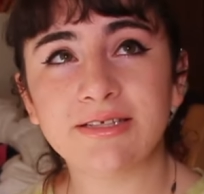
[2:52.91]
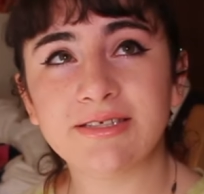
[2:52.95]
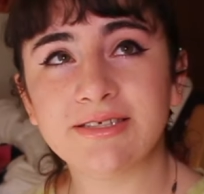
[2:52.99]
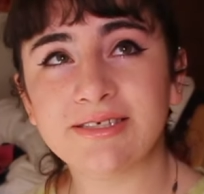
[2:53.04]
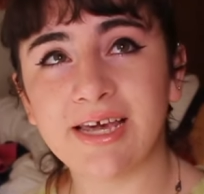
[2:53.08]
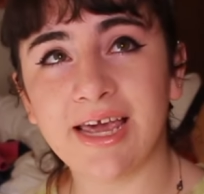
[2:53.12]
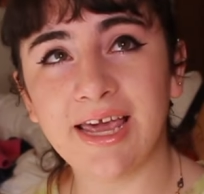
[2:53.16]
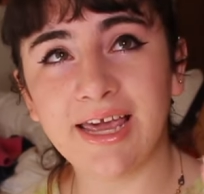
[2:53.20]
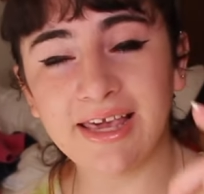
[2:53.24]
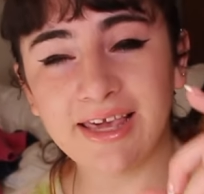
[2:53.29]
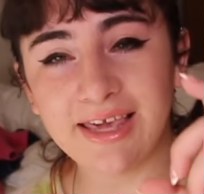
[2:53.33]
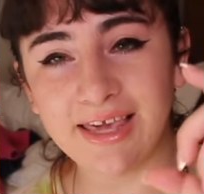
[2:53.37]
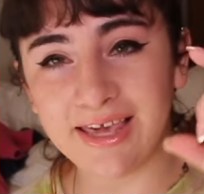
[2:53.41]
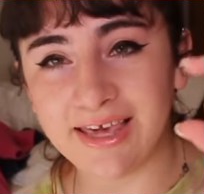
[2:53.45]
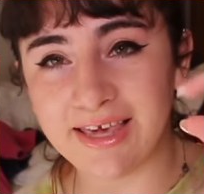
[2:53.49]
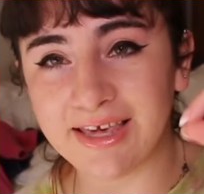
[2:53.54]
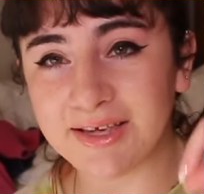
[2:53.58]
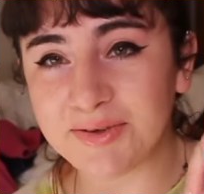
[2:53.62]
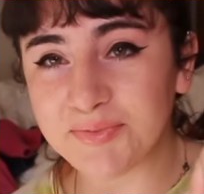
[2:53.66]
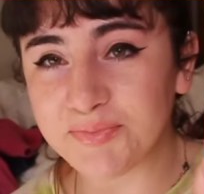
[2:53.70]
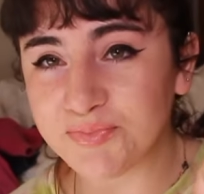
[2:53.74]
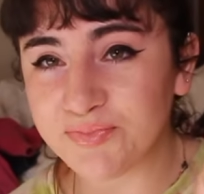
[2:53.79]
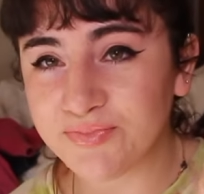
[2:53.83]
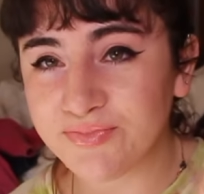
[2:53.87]
take
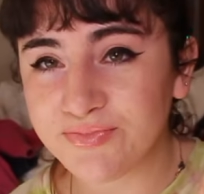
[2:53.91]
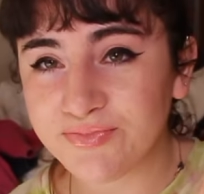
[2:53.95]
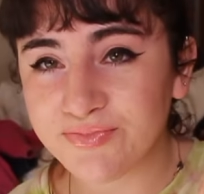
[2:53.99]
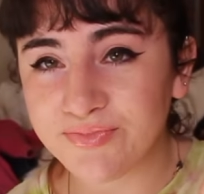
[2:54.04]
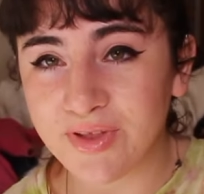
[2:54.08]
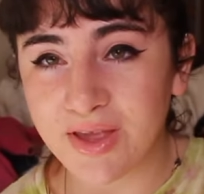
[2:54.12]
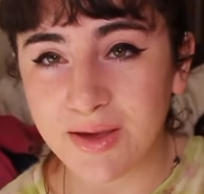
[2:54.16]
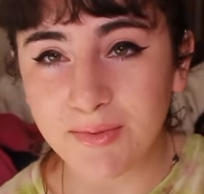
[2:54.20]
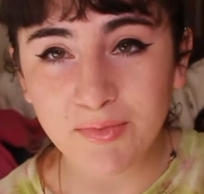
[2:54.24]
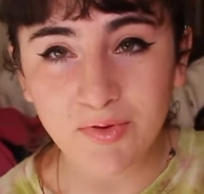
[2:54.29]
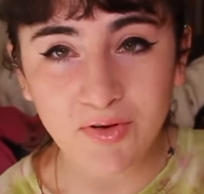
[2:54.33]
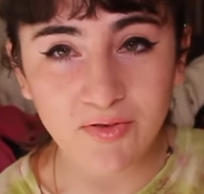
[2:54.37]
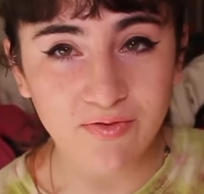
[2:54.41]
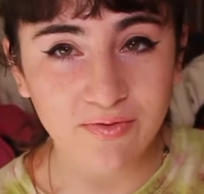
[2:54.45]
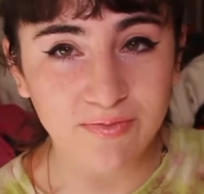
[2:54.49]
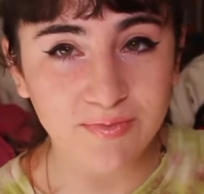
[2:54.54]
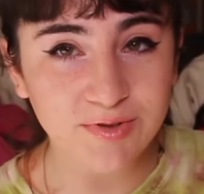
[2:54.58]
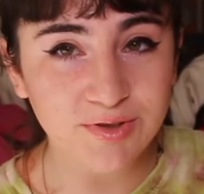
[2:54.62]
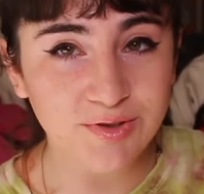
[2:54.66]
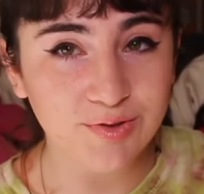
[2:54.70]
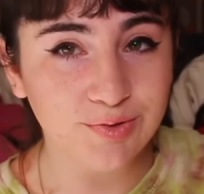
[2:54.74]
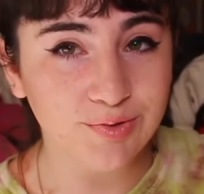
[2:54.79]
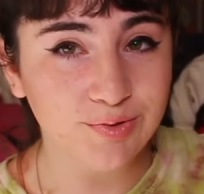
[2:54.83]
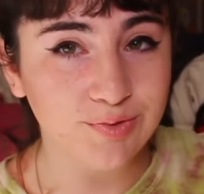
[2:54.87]
him and move him
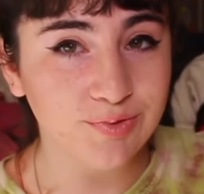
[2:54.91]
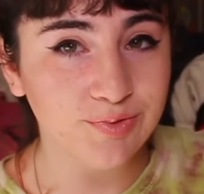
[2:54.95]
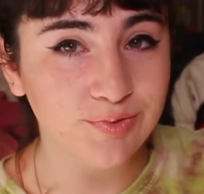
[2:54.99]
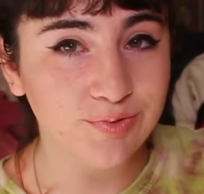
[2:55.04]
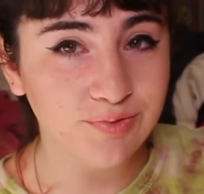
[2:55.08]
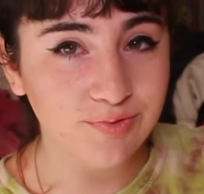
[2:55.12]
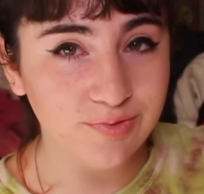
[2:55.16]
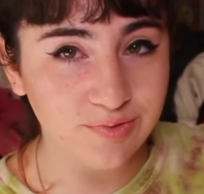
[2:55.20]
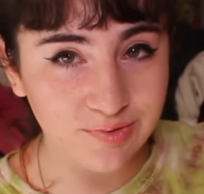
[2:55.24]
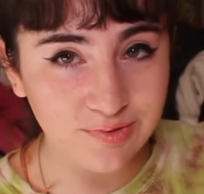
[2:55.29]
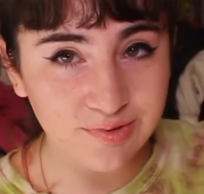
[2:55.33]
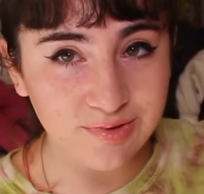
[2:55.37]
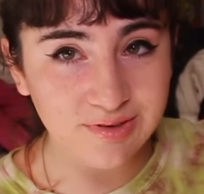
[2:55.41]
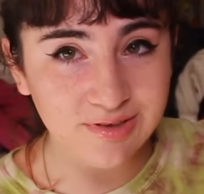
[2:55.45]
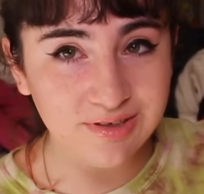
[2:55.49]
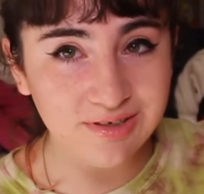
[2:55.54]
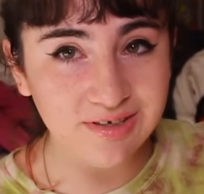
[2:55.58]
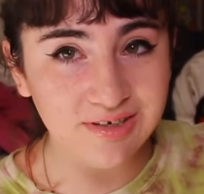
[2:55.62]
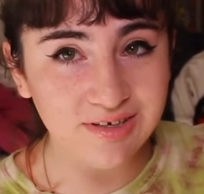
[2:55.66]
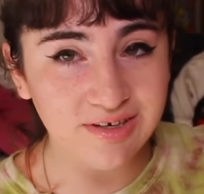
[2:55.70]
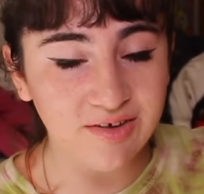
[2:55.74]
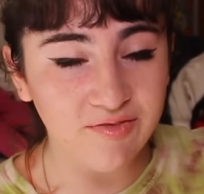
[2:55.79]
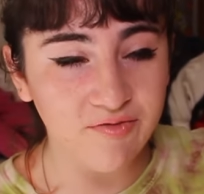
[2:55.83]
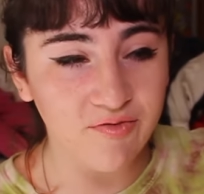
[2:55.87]
to
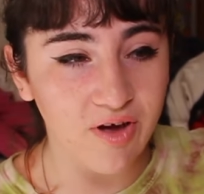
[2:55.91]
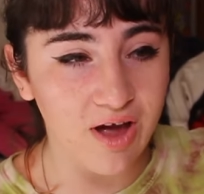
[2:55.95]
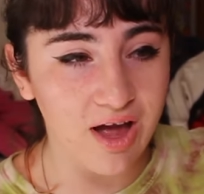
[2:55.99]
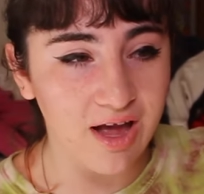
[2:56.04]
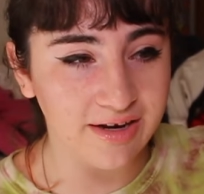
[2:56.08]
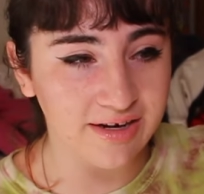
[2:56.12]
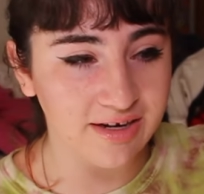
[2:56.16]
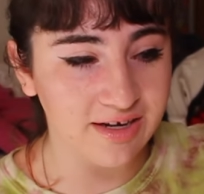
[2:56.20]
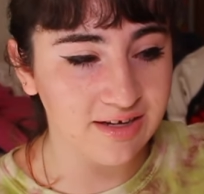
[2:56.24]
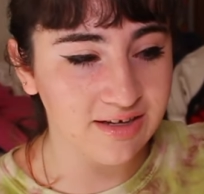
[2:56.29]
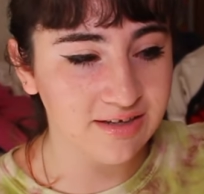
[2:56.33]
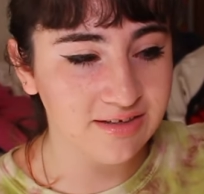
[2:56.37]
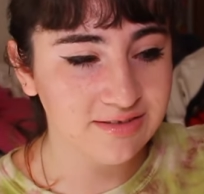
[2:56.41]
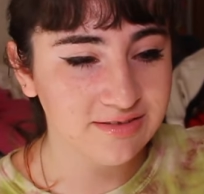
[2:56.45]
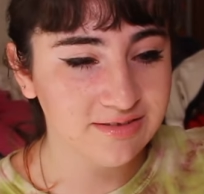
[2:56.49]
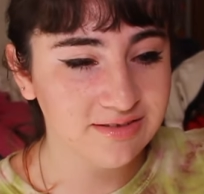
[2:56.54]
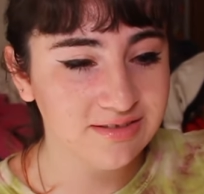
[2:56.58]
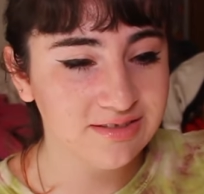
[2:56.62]
Nevada,